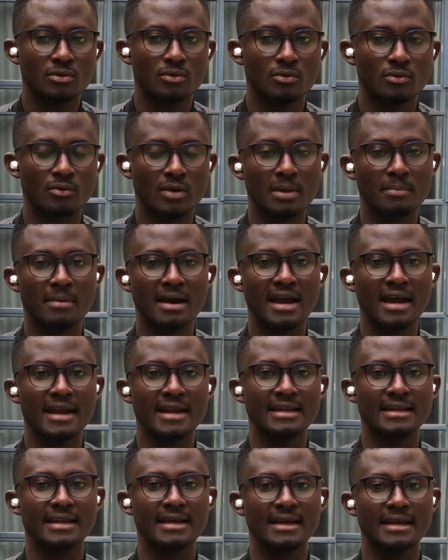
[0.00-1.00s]

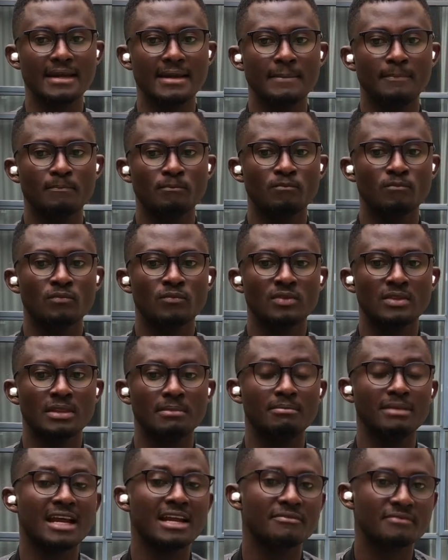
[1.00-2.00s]
whereby the
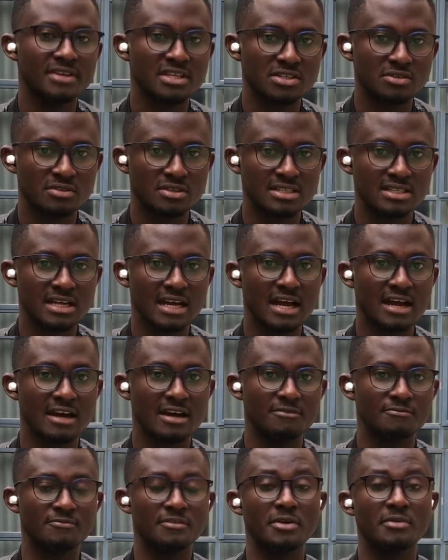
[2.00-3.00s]
blood vessels
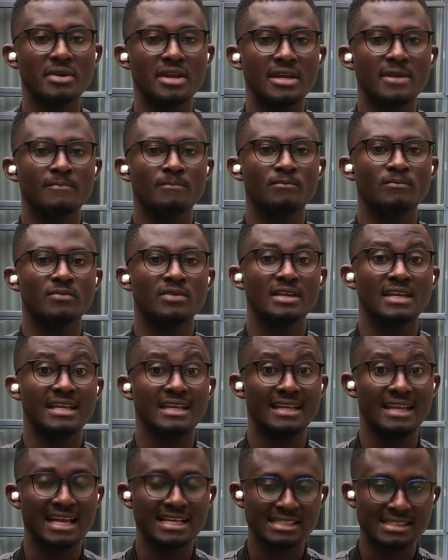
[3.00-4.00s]
are very
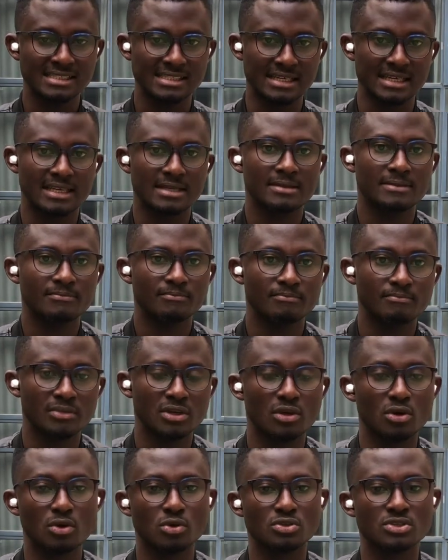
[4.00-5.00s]
elastic,
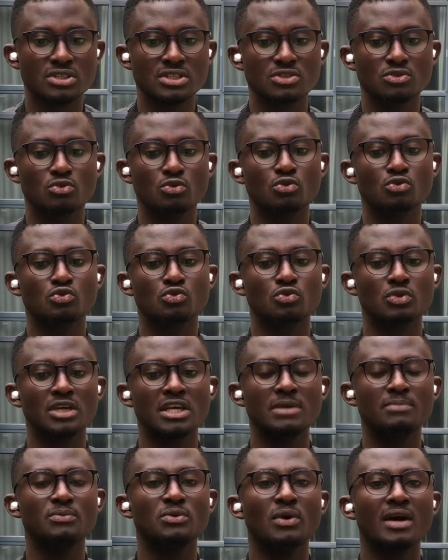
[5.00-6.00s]
because it's going to
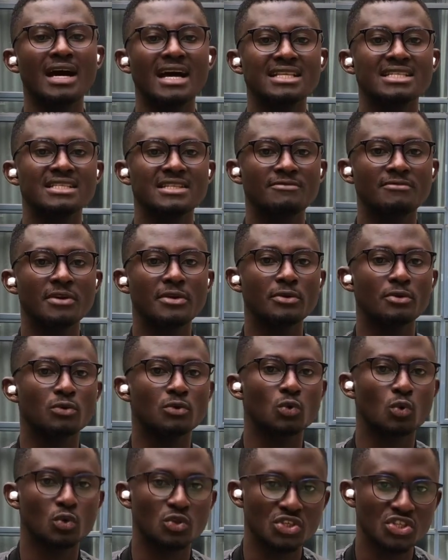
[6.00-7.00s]
keep your heart in a very
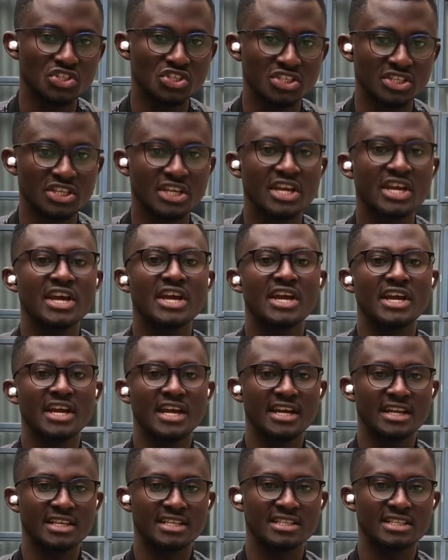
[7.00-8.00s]
good condition,
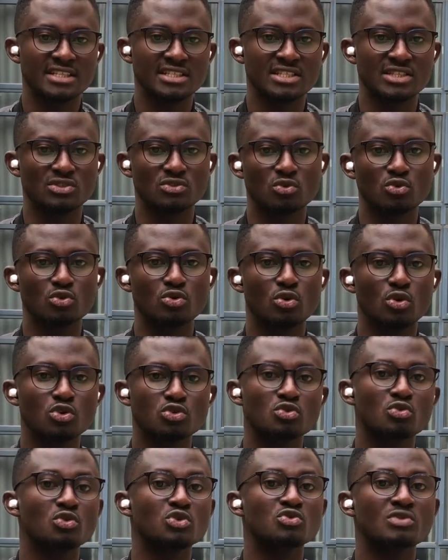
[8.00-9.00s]
and it is
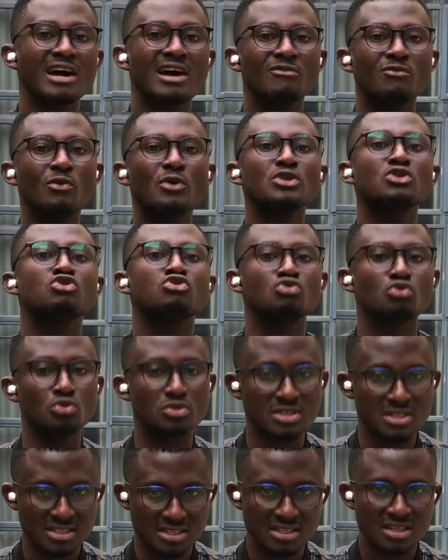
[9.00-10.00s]
also going to avoid
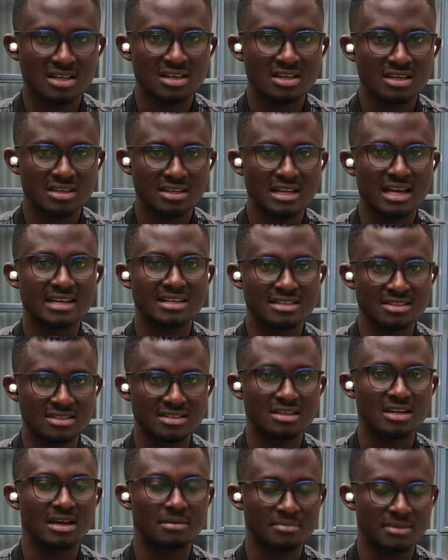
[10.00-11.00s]
strokes, that
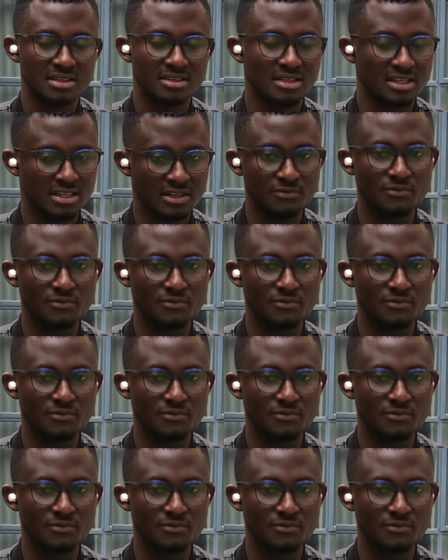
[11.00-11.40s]
is in the